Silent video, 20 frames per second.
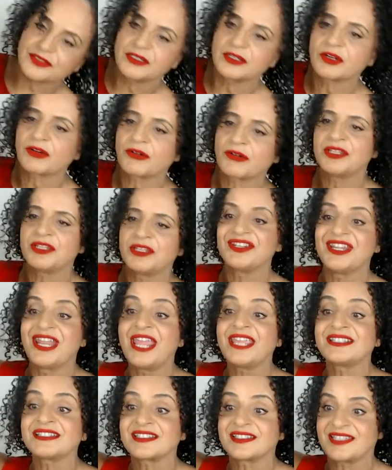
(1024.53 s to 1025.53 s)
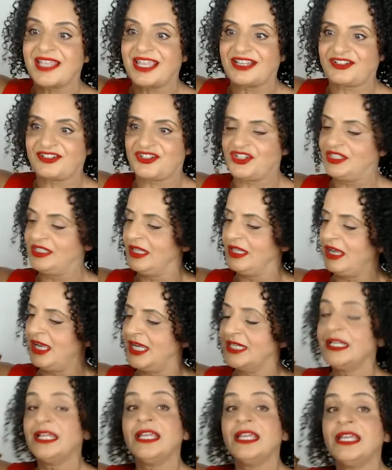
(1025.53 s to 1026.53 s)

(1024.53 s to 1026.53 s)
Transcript: you create your next section line.